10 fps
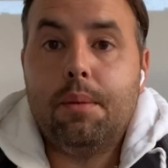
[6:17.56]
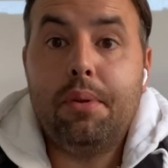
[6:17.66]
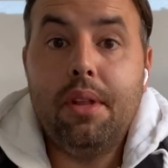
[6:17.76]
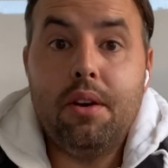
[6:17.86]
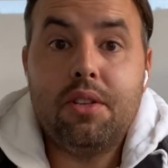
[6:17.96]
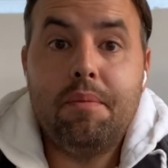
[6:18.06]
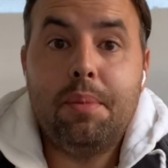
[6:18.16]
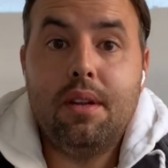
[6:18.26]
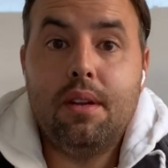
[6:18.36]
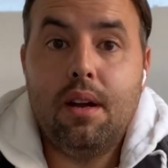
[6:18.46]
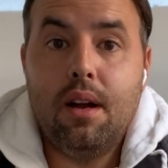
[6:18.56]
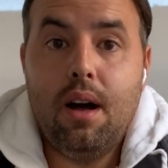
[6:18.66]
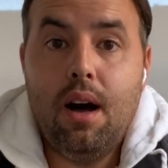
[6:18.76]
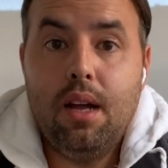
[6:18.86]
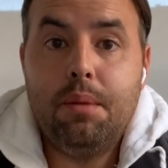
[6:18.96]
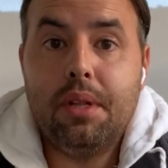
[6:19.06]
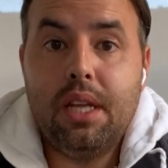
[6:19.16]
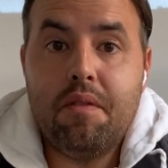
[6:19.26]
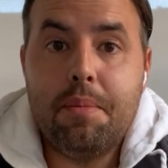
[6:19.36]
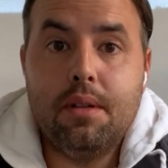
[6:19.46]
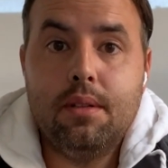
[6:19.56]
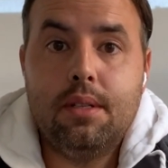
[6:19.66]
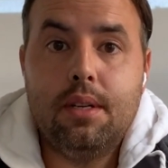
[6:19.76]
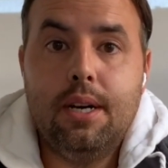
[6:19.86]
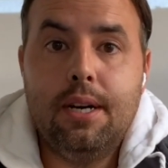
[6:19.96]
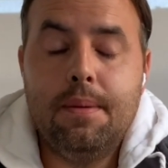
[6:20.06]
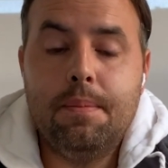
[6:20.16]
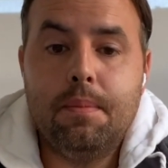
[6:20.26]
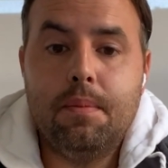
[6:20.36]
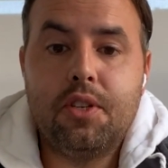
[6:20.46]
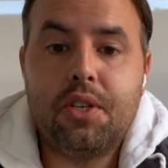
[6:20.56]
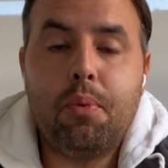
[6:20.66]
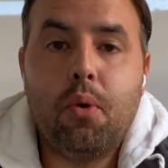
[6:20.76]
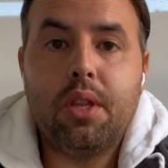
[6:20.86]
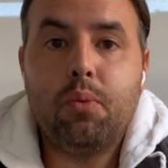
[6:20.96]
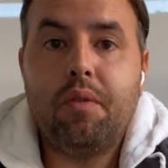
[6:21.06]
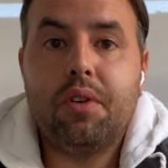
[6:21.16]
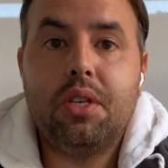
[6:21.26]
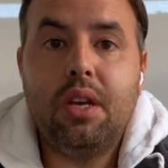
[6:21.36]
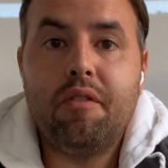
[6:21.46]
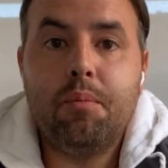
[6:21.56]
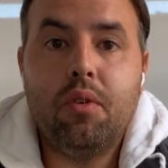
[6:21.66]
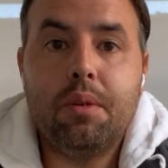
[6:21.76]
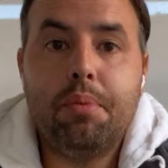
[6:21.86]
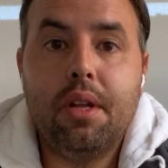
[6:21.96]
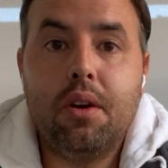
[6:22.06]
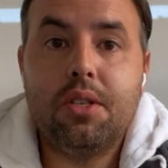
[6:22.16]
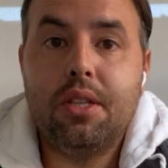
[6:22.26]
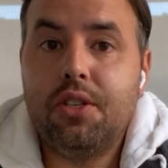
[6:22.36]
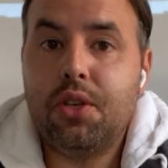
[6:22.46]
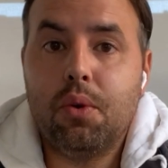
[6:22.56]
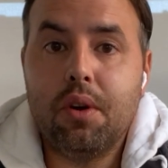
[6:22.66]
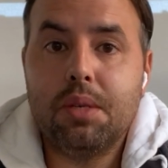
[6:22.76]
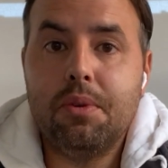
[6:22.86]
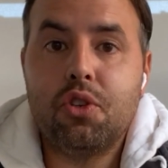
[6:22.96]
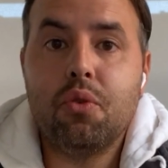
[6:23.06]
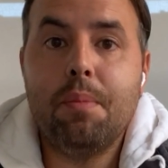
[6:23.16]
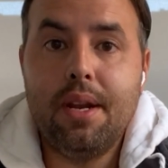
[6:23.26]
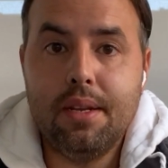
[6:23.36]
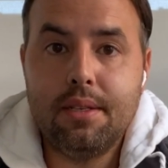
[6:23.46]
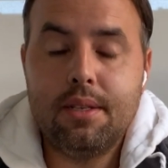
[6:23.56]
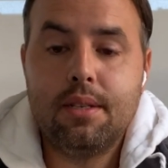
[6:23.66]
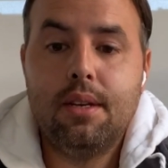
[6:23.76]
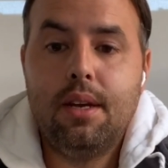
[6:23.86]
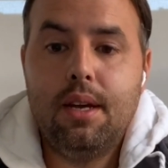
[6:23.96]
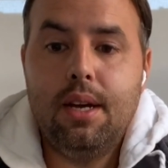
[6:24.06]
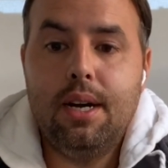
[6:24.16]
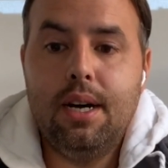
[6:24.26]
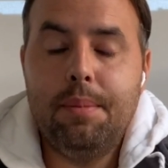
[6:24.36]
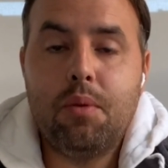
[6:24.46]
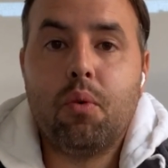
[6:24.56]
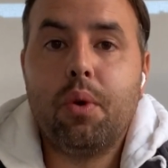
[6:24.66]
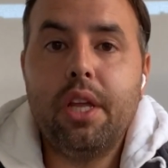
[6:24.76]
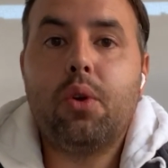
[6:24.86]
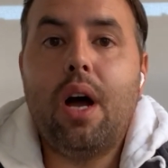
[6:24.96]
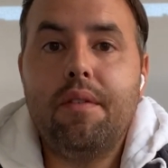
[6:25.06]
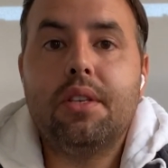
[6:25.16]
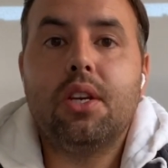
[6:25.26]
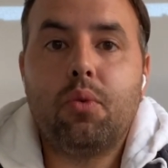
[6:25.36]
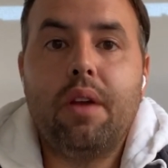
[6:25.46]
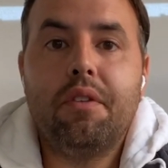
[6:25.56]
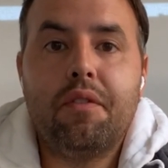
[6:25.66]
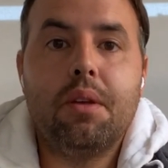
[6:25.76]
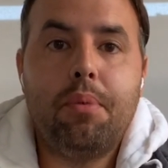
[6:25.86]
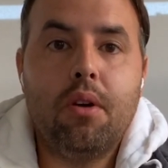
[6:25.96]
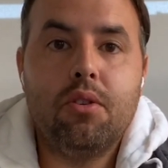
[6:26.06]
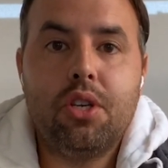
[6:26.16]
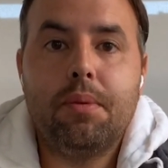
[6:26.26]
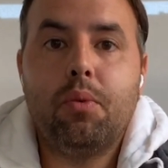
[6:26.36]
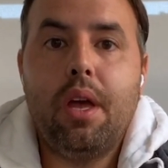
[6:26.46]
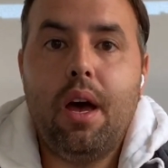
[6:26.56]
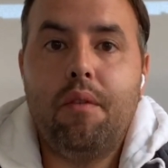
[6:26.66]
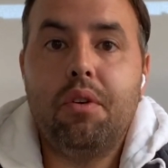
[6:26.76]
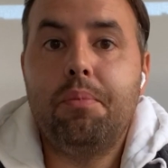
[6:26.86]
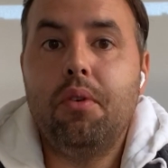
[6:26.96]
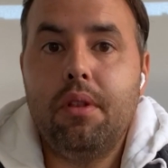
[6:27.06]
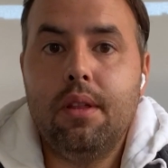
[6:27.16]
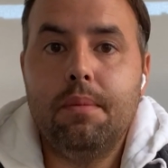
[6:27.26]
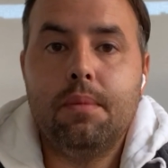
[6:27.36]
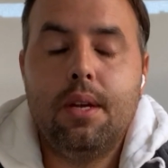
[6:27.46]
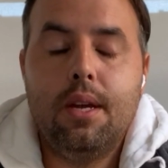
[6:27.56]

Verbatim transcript: players have been unbelievable um, the support that we received from both the players and the tour has been tremendous. Um, and we're really obviously grateful for the partnership that we have with both of them.